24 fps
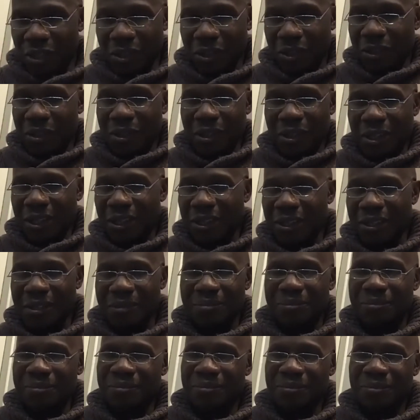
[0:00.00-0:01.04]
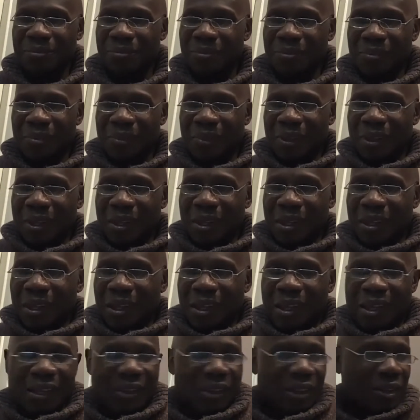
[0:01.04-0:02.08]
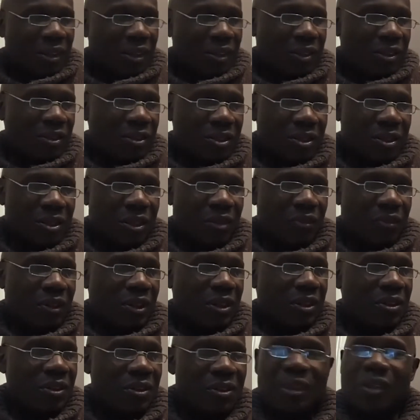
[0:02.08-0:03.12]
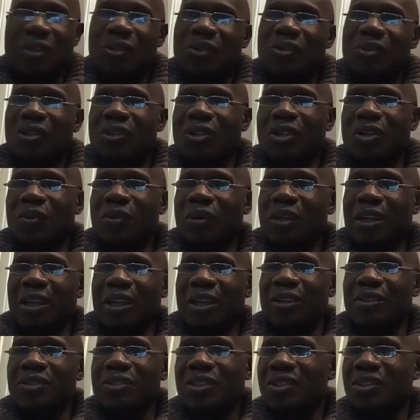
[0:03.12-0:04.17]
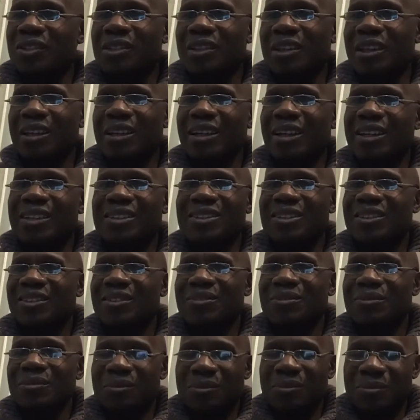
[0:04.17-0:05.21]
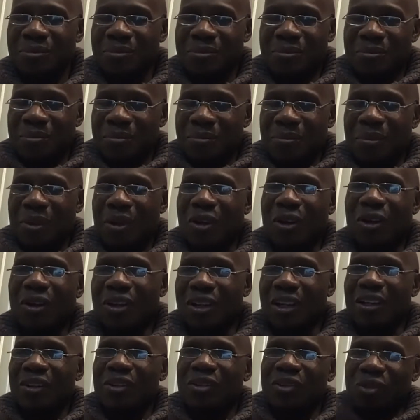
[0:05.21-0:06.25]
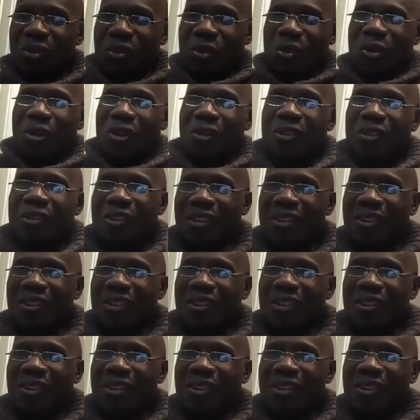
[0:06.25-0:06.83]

here. Um, I listened to everything you said going in, just I, I just my heart kind of soars.